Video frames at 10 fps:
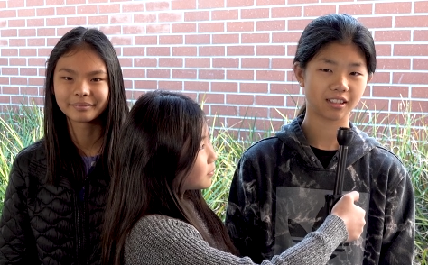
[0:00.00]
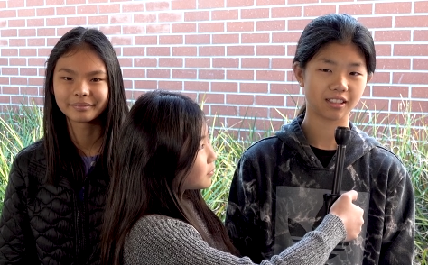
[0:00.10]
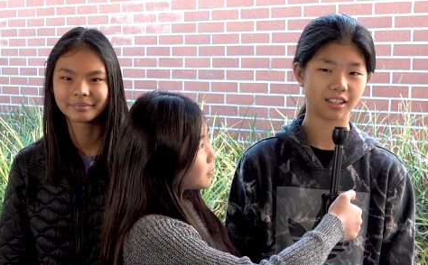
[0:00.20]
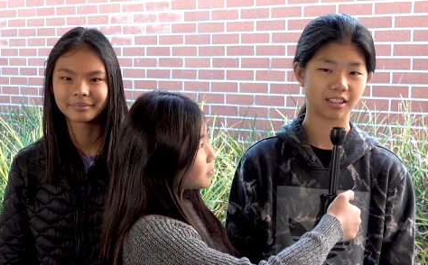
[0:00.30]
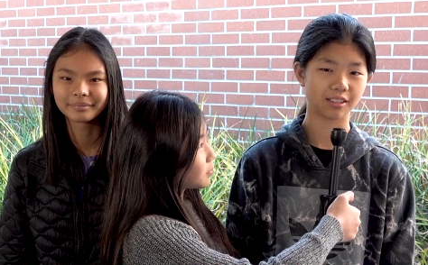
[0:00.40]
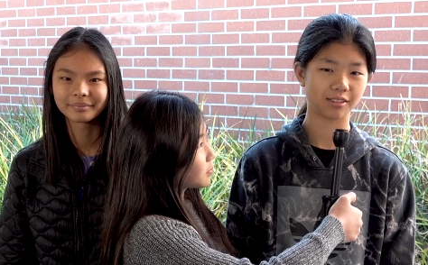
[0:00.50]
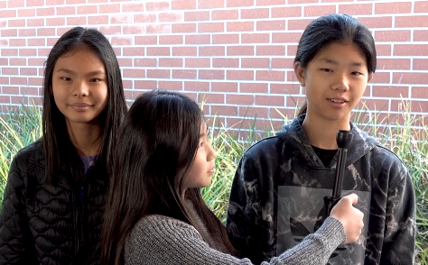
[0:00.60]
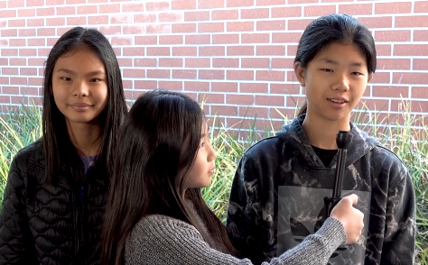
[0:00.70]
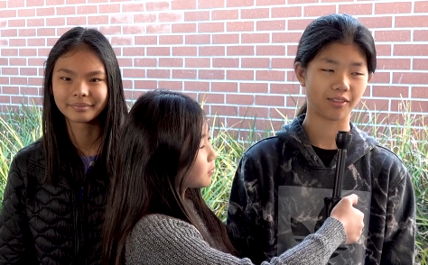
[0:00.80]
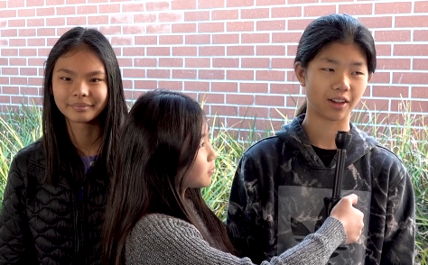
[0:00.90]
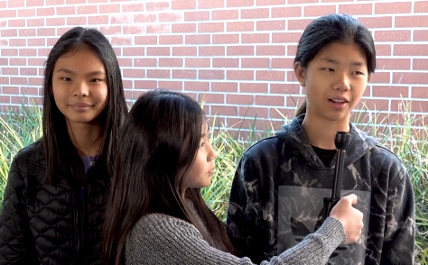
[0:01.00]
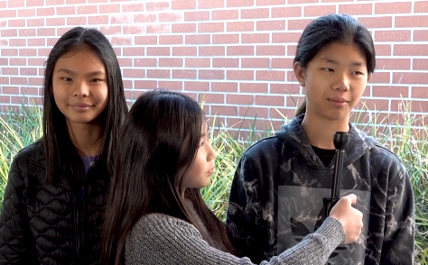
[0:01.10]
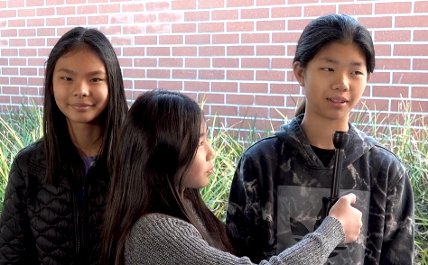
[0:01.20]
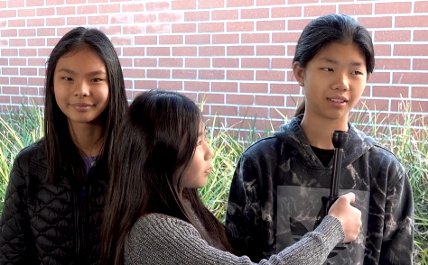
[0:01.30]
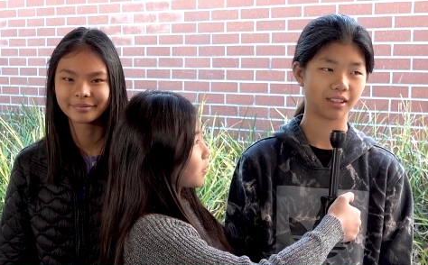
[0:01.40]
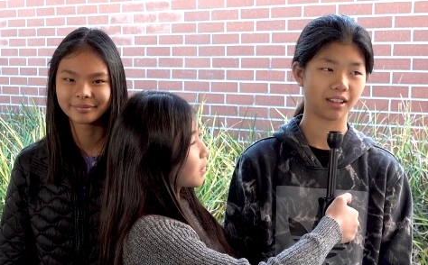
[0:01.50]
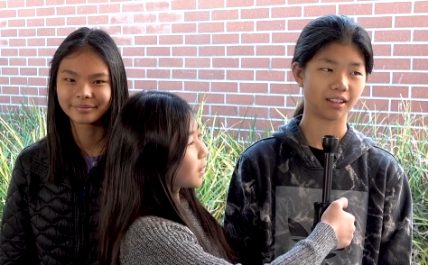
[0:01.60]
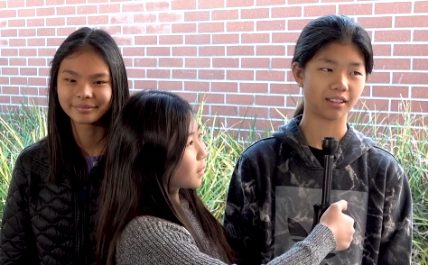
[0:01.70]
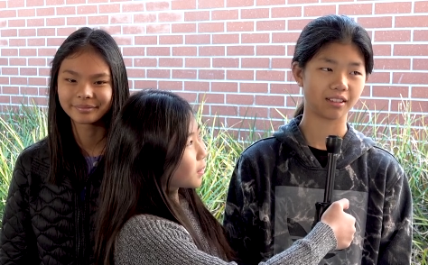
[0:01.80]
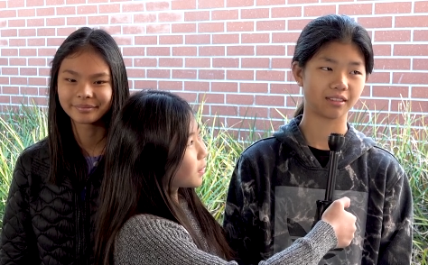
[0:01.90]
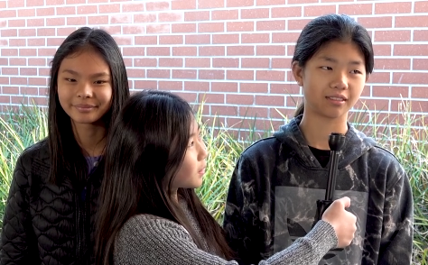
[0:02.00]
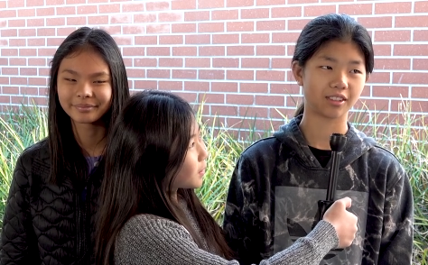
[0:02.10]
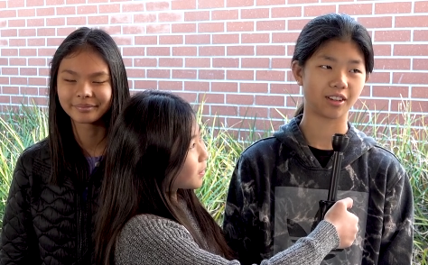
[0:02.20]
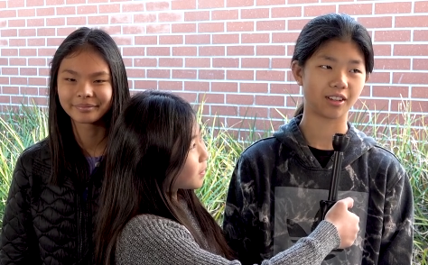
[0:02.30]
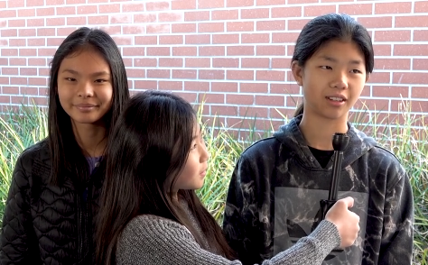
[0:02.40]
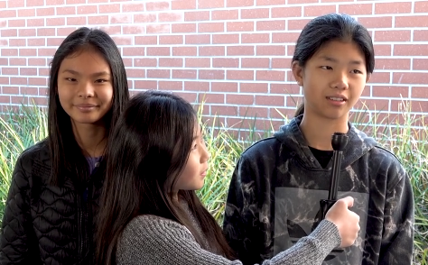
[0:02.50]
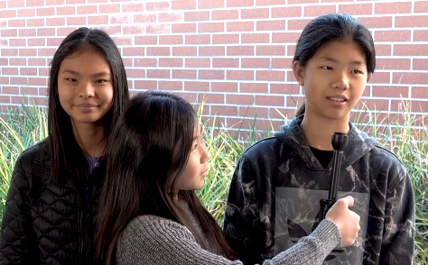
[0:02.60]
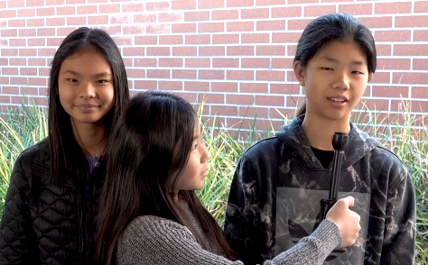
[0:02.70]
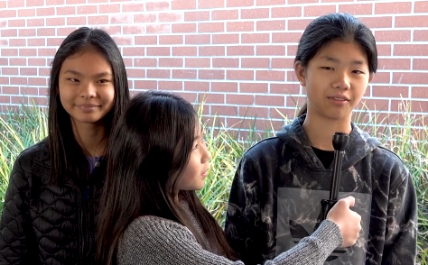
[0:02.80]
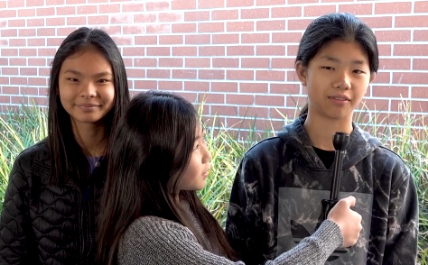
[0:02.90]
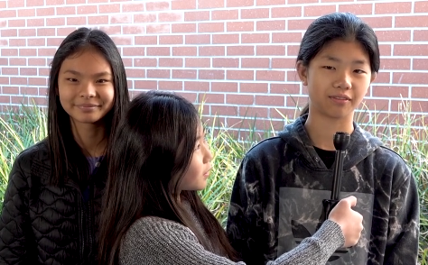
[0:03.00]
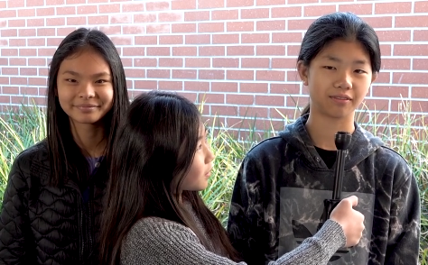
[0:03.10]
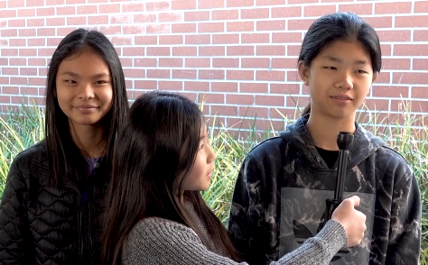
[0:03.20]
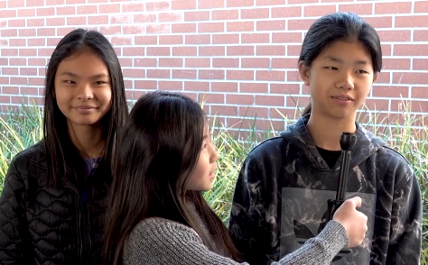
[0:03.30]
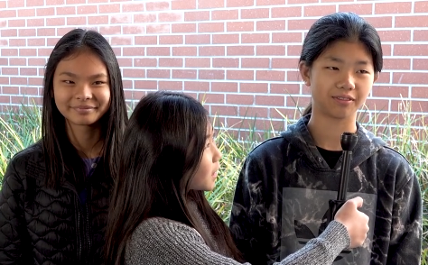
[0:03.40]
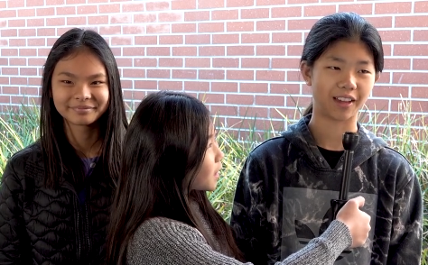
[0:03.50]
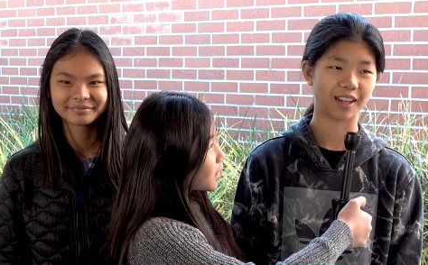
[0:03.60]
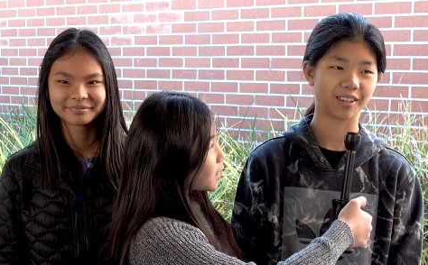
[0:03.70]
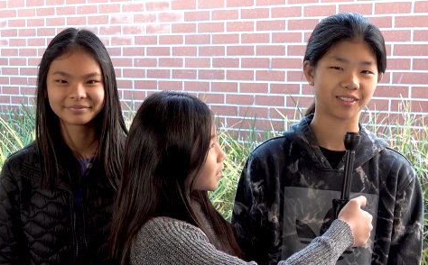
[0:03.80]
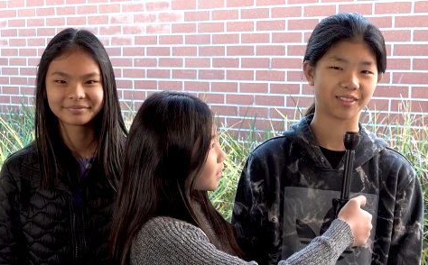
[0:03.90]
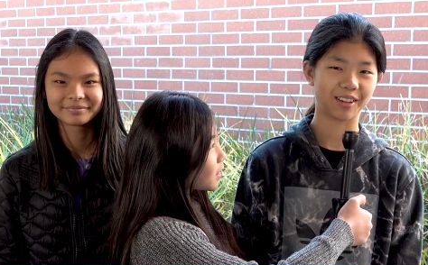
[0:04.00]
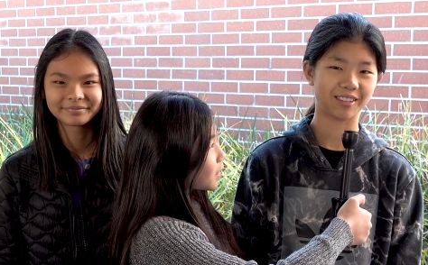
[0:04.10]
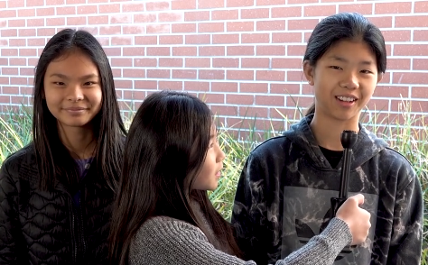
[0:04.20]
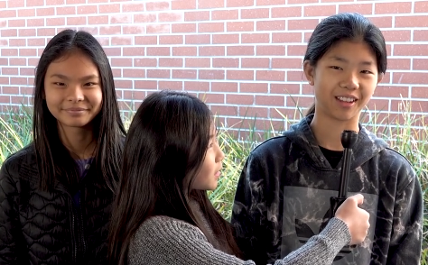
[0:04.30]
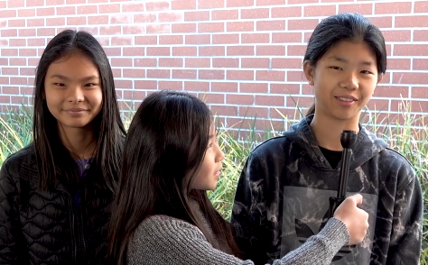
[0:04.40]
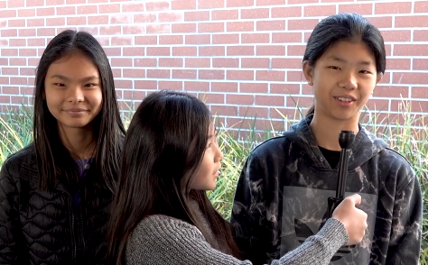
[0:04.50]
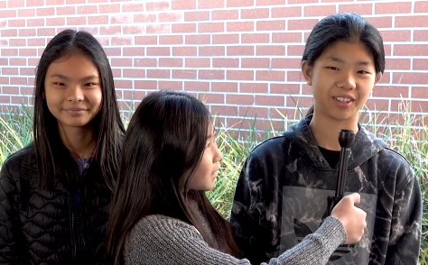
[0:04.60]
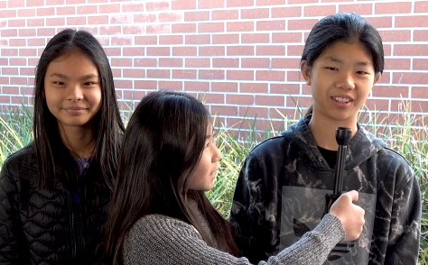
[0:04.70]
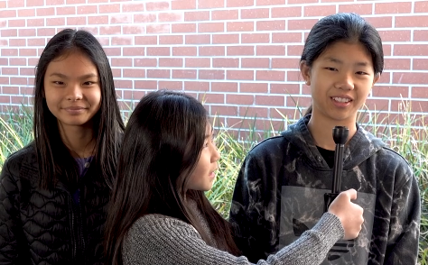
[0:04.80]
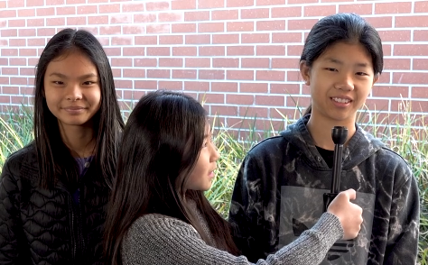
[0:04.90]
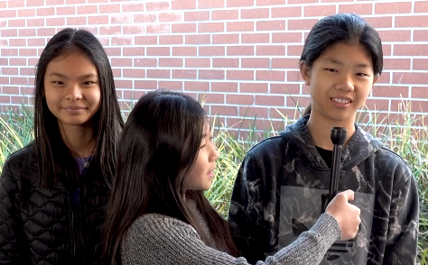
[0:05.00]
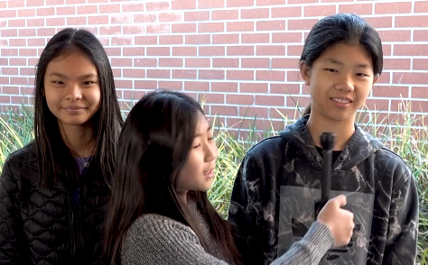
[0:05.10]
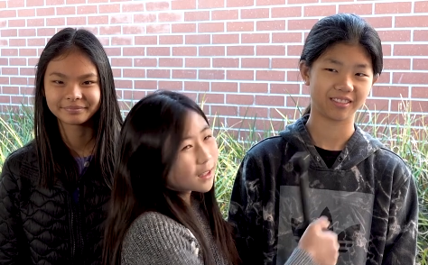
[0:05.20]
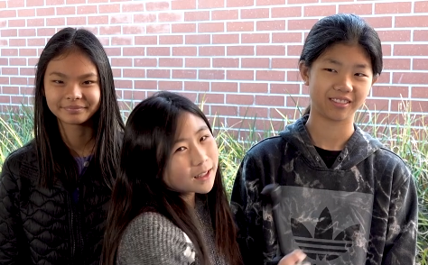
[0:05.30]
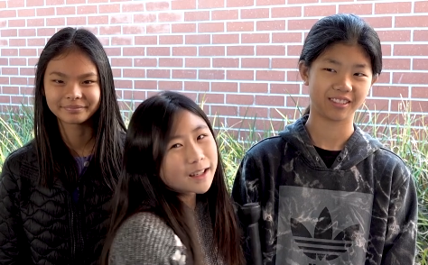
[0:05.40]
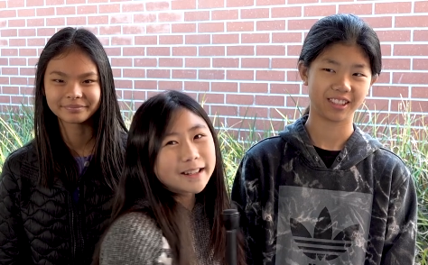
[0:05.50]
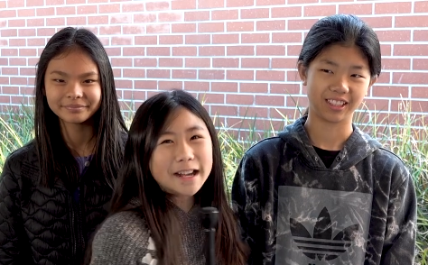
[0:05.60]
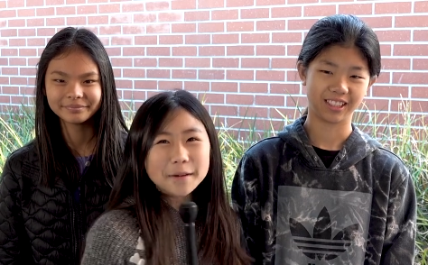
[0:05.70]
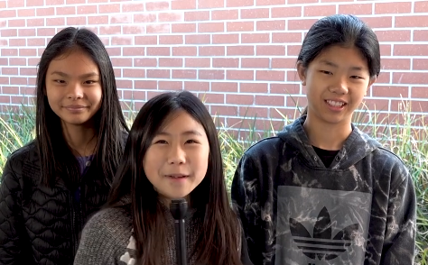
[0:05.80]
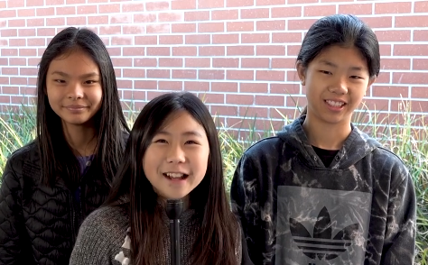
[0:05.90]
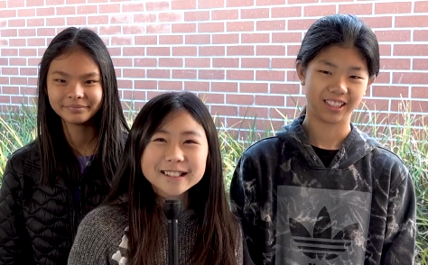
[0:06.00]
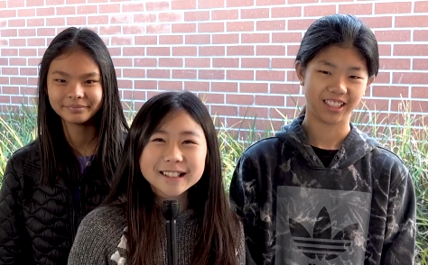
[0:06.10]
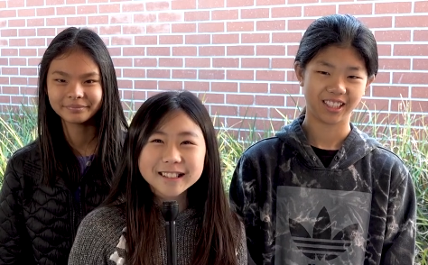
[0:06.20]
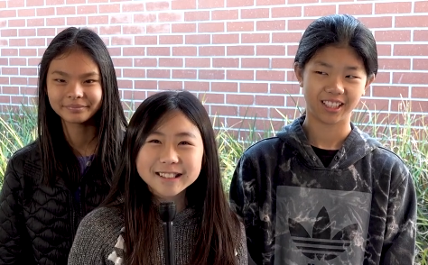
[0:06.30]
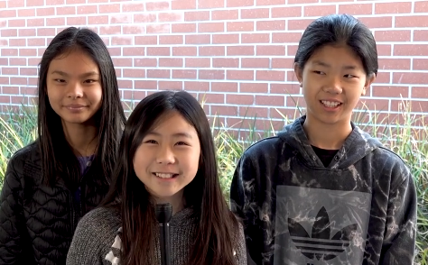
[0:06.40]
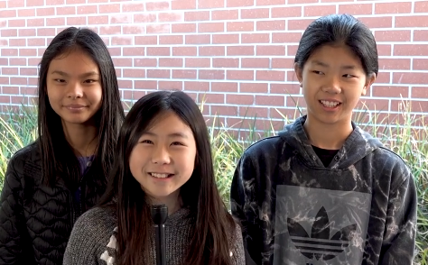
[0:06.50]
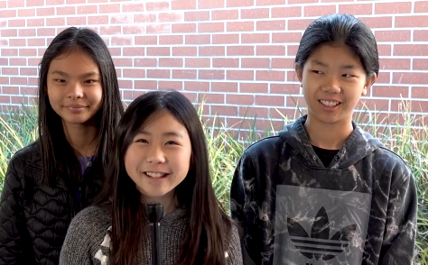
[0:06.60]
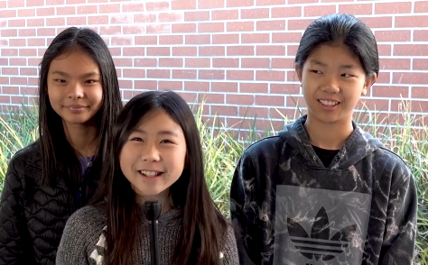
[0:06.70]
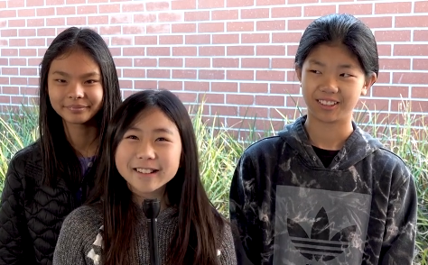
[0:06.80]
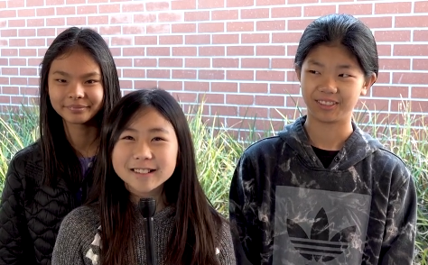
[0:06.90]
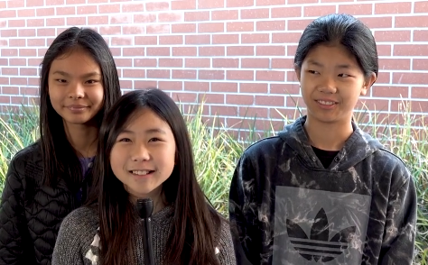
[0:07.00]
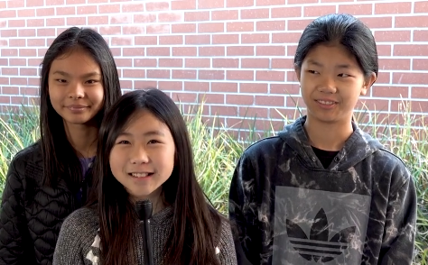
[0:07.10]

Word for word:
Speaker 1: it's like destroying our environment and starting like fires around California.
Speaker 2: Now back to the studio.